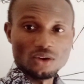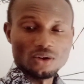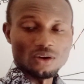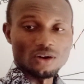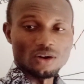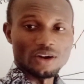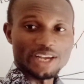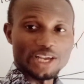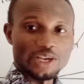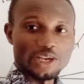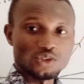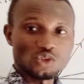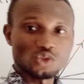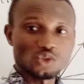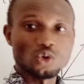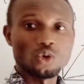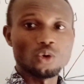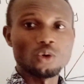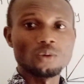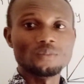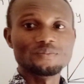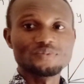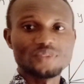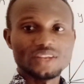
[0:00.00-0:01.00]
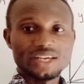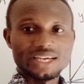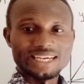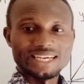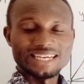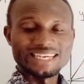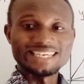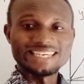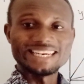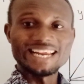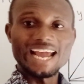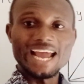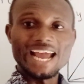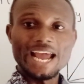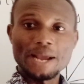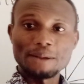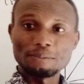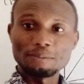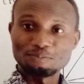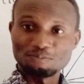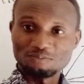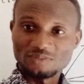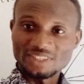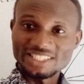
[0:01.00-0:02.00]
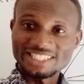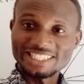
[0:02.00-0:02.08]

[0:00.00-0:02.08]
Okay, so the